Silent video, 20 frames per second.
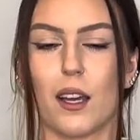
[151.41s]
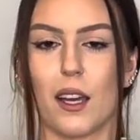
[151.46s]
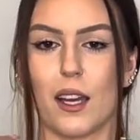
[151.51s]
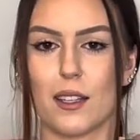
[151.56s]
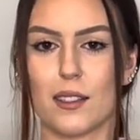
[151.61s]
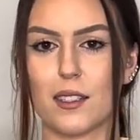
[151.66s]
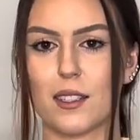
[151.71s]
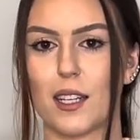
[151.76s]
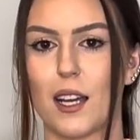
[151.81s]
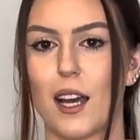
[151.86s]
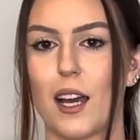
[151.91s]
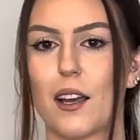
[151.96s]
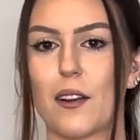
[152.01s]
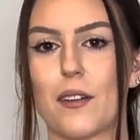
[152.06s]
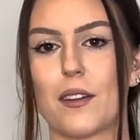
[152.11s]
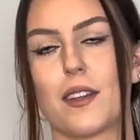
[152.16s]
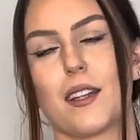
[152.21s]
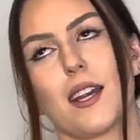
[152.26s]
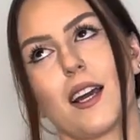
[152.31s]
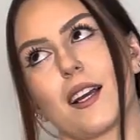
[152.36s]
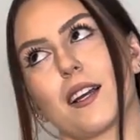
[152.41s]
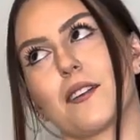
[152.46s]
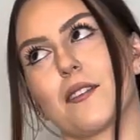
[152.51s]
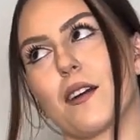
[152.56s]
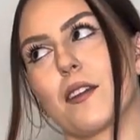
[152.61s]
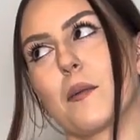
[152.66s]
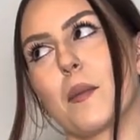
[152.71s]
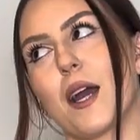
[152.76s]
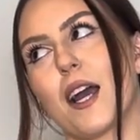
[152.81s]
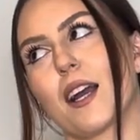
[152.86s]
It's a tie around the neck and
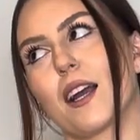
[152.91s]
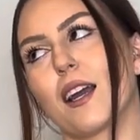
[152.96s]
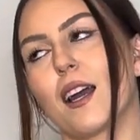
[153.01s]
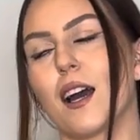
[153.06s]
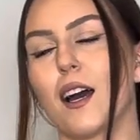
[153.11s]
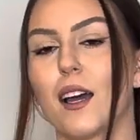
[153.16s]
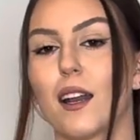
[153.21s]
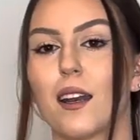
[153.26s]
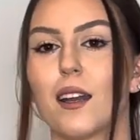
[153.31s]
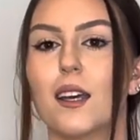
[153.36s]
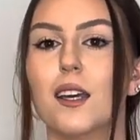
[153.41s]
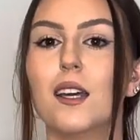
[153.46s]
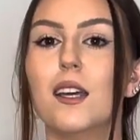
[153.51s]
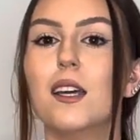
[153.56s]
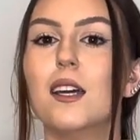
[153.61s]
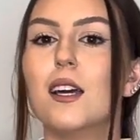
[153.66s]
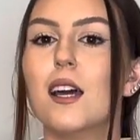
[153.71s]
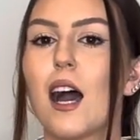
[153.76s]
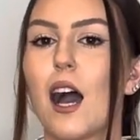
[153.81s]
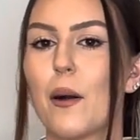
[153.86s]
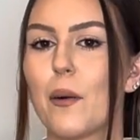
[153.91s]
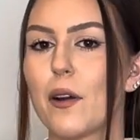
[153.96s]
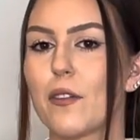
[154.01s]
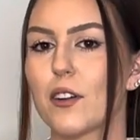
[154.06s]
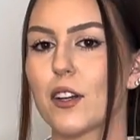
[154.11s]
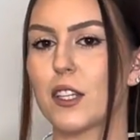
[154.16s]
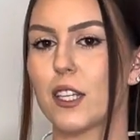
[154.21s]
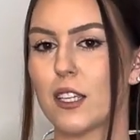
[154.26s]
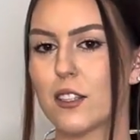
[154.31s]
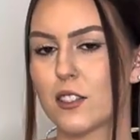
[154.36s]
around the back again.
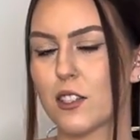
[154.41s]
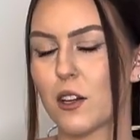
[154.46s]
However, these